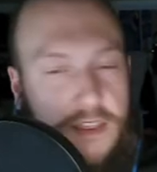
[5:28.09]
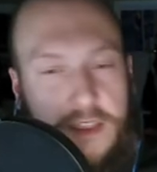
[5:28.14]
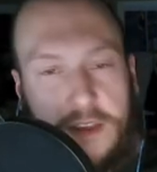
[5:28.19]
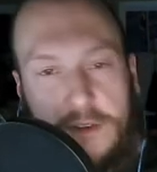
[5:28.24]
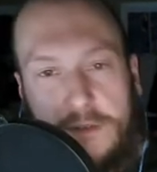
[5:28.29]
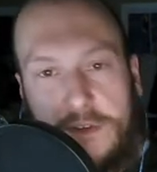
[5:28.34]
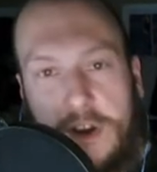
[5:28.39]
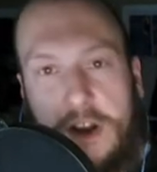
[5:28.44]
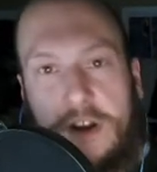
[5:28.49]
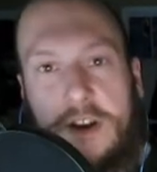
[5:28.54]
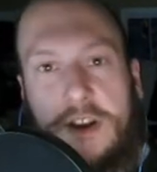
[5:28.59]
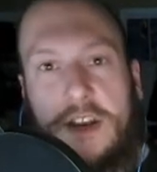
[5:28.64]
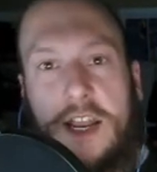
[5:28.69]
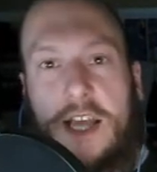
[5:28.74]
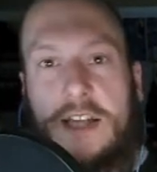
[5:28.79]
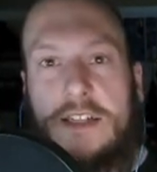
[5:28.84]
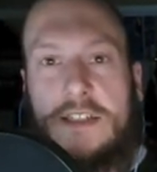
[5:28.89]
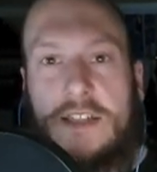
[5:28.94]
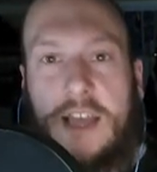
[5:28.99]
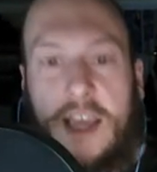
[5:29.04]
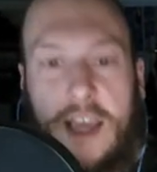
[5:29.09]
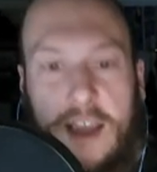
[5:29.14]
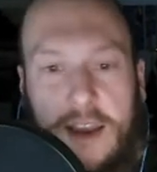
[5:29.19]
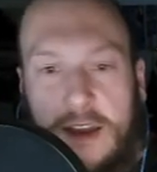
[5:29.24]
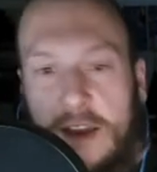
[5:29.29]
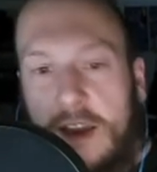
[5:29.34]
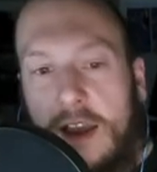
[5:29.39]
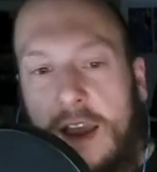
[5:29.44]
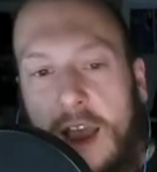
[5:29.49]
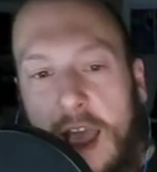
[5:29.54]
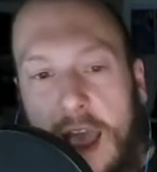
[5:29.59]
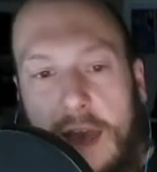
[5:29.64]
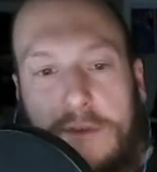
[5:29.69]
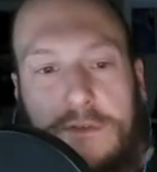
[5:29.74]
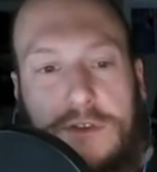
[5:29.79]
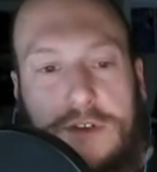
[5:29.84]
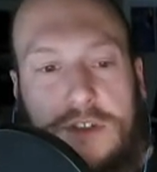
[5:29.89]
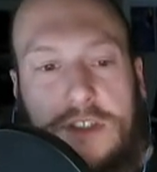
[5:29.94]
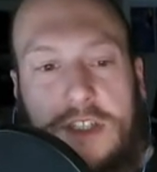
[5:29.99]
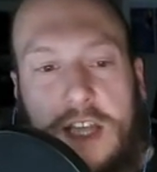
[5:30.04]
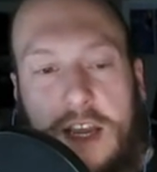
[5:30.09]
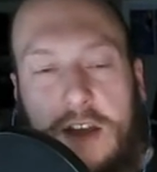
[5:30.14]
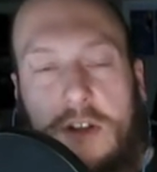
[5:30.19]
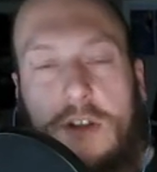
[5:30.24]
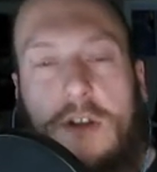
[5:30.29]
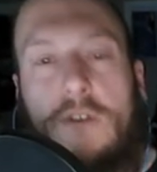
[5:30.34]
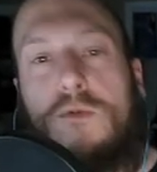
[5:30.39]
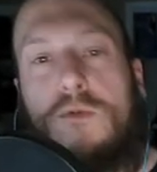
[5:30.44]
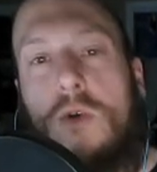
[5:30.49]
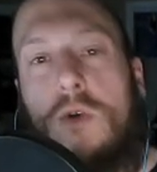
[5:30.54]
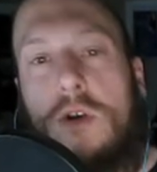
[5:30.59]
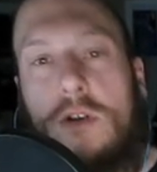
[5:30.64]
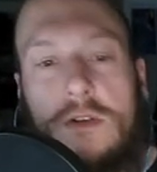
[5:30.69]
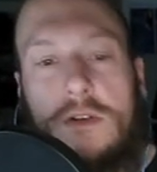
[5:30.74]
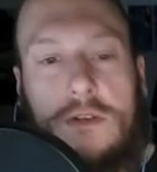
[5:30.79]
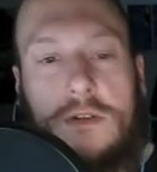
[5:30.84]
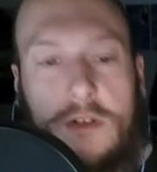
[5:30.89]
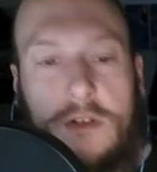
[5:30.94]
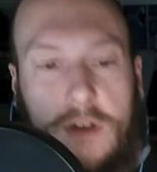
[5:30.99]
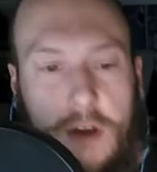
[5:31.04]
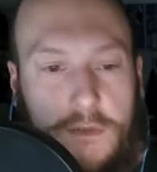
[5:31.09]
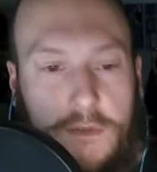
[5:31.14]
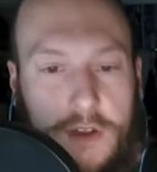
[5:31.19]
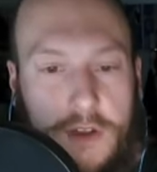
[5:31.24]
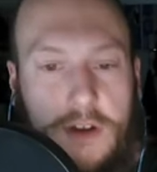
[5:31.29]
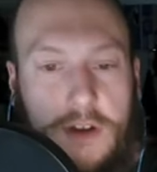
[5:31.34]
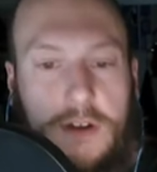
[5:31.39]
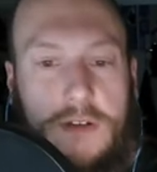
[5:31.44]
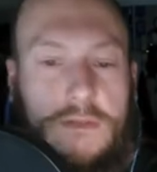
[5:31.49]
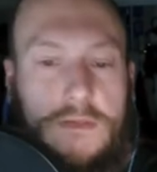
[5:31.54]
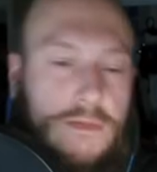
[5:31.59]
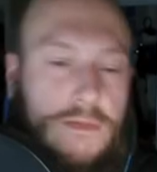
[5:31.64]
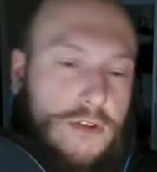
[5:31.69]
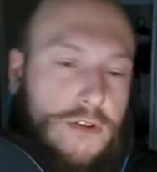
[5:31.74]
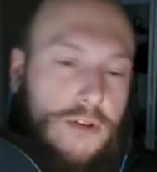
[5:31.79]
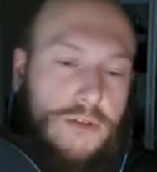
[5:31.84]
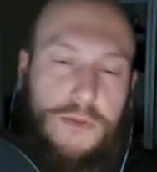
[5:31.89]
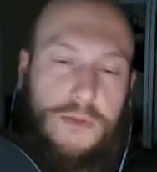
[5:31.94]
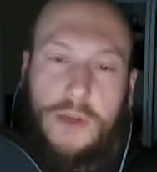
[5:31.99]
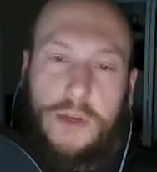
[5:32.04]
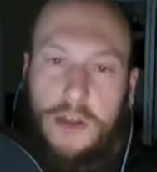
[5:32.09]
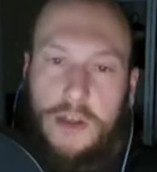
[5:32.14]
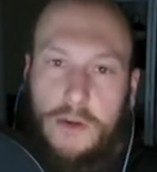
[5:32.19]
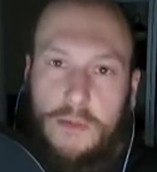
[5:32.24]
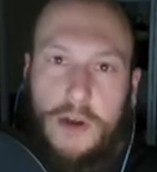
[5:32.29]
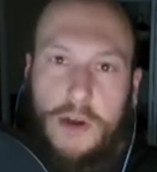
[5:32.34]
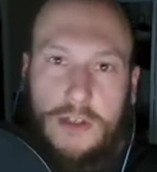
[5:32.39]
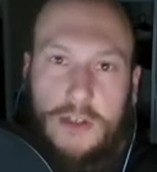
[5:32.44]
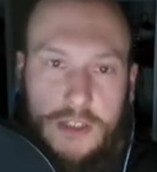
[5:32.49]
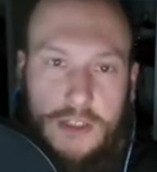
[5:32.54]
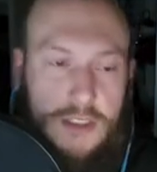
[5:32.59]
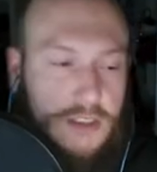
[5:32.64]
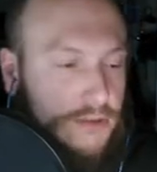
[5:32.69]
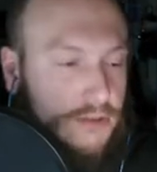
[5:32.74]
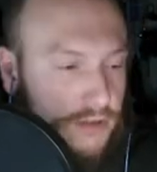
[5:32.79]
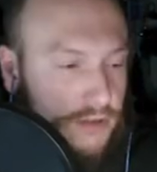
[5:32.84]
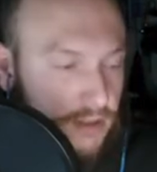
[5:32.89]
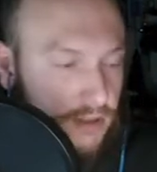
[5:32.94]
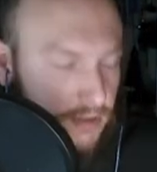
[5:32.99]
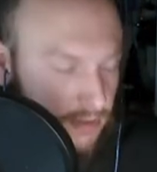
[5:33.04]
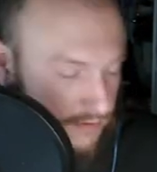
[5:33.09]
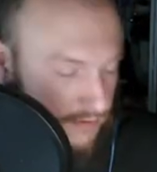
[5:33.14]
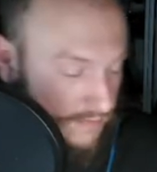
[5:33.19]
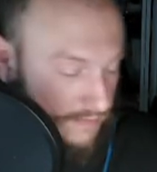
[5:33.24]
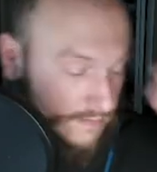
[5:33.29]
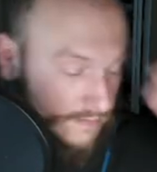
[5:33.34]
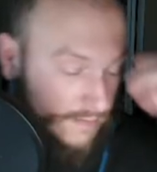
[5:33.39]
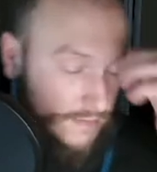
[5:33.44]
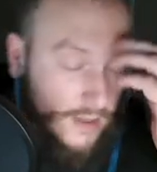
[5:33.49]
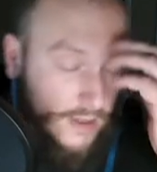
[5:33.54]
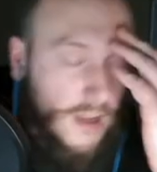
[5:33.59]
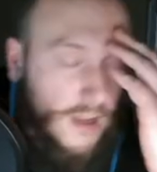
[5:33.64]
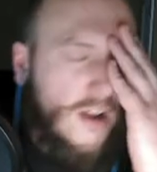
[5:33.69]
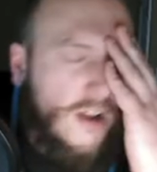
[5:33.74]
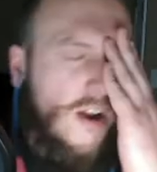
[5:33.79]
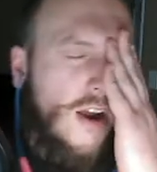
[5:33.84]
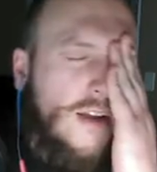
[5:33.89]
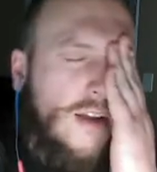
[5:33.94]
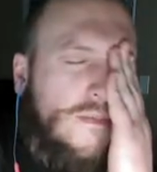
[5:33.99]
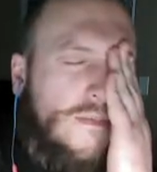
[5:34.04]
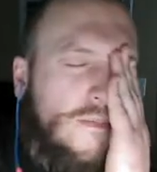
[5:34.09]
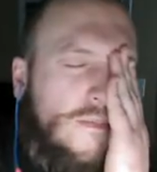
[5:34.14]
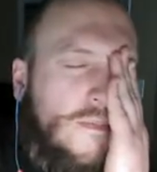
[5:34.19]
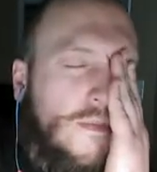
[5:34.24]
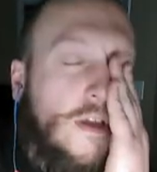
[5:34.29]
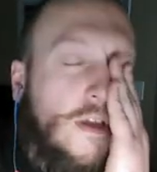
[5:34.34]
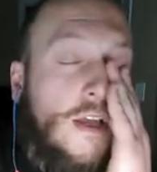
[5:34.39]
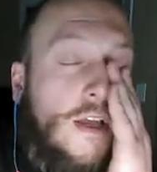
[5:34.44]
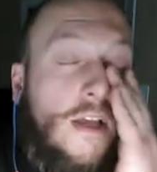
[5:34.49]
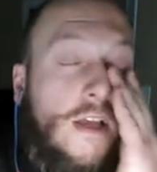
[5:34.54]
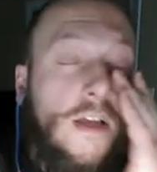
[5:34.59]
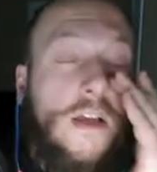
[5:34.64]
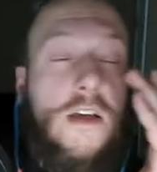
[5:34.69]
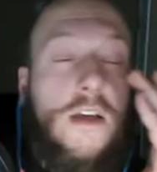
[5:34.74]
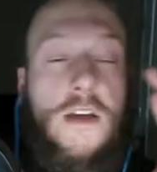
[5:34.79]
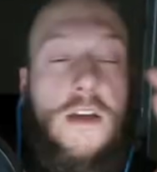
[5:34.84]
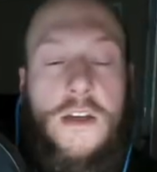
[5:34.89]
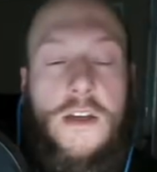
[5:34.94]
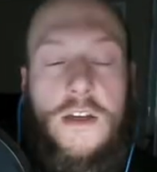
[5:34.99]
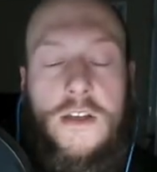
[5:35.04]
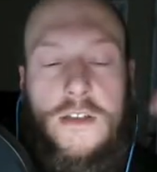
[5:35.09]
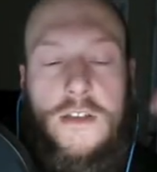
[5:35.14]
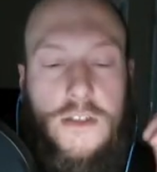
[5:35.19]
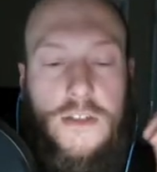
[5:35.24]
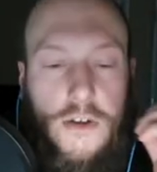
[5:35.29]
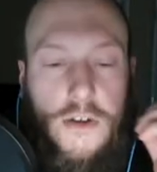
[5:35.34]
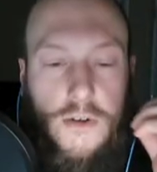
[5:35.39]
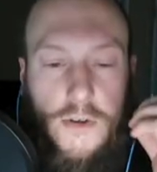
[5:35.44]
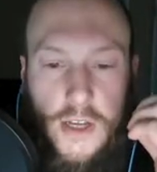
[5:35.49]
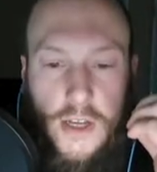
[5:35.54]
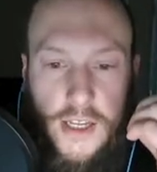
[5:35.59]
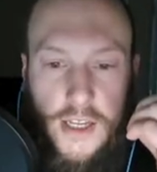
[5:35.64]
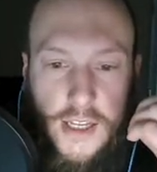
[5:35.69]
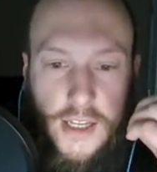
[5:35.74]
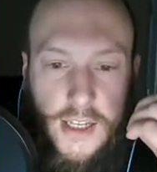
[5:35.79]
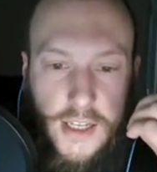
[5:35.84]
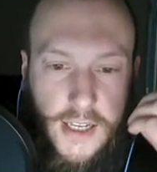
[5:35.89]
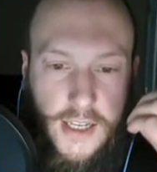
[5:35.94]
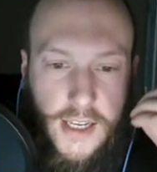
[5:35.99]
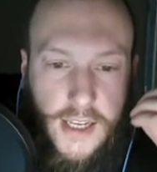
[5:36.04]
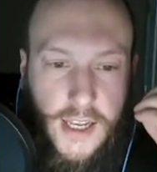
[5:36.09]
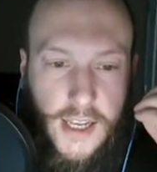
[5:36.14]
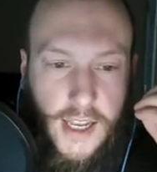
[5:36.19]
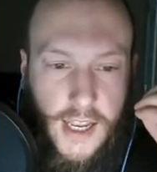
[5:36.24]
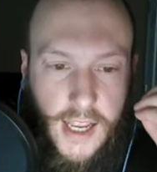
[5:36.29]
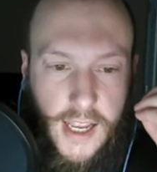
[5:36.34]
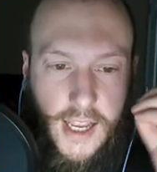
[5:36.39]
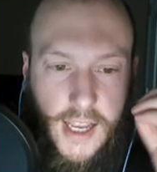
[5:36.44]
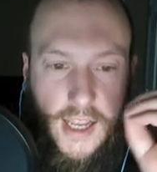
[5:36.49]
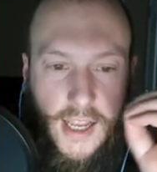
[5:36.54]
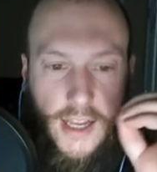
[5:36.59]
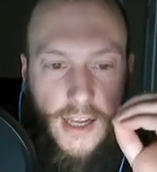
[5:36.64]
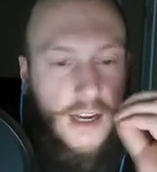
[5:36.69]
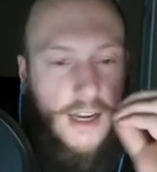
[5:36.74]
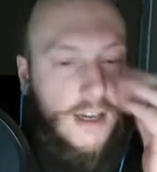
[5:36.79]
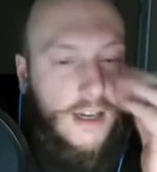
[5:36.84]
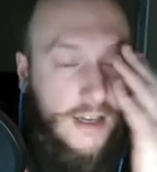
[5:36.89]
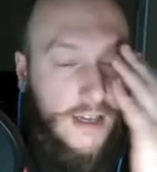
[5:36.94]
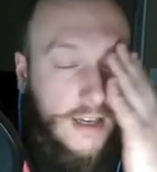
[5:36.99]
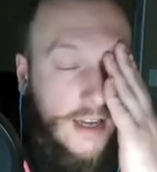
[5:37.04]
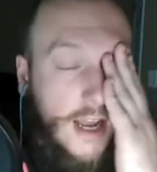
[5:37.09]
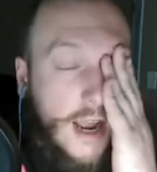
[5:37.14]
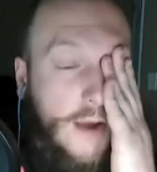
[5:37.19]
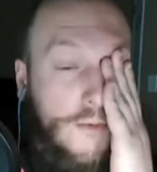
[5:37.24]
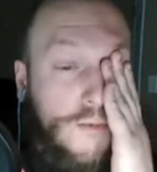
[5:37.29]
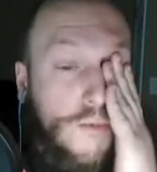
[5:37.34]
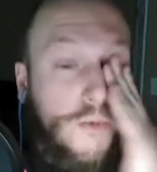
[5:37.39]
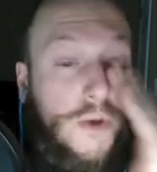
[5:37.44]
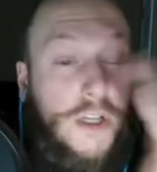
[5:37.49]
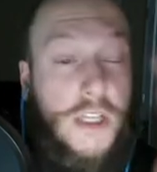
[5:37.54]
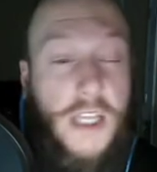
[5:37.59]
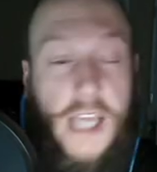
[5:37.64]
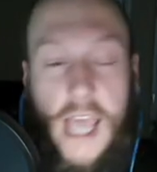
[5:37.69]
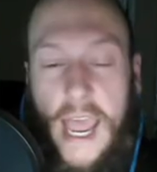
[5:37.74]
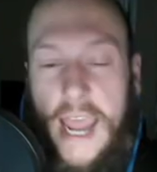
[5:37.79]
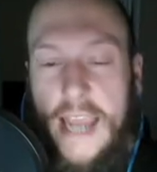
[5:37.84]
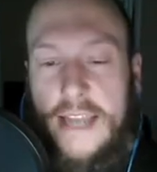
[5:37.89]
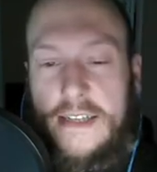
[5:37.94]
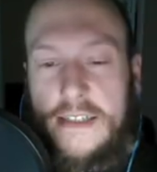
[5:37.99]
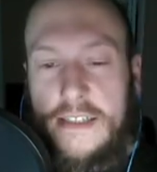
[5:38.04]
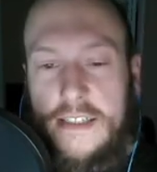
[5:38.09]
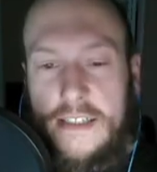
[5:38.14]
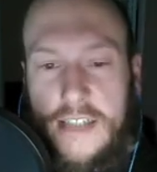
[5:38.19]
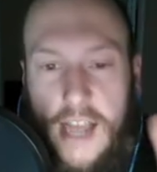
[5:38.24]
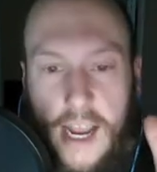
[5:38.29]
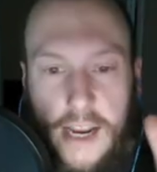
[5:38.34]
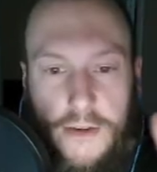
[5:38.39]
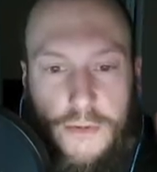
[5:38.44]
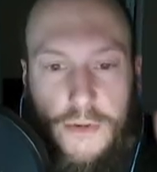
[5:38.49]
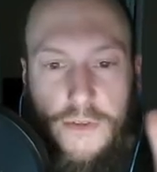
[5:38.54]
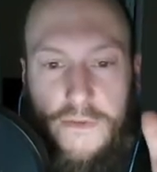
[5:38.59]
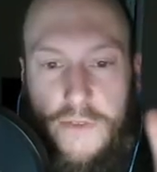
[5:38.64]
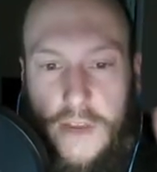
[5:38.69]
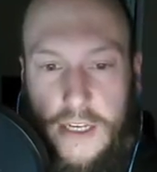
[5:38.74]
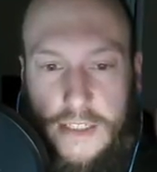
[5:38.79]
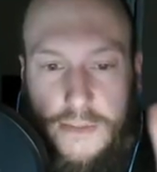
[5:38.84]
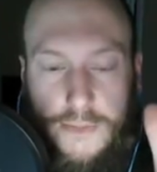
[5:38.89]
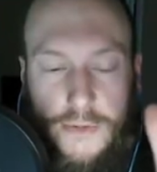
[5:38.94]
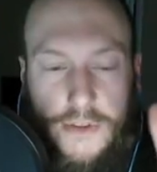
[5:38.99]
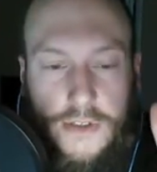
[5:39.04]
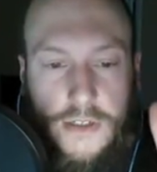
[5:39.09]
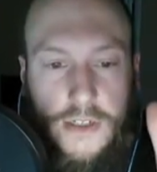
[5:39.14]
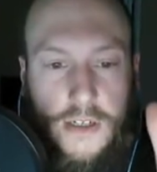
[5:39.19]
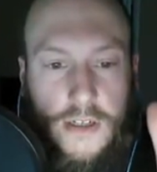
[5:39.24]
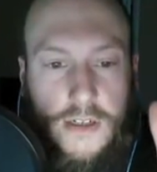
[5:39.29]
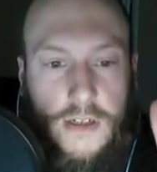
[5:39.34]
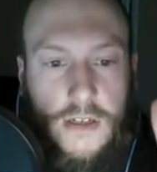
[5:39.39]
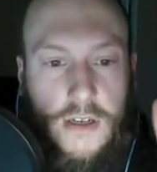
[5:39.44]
the very next day after sale of one of their social media projects to another. So it, I really hate to side with Facebook,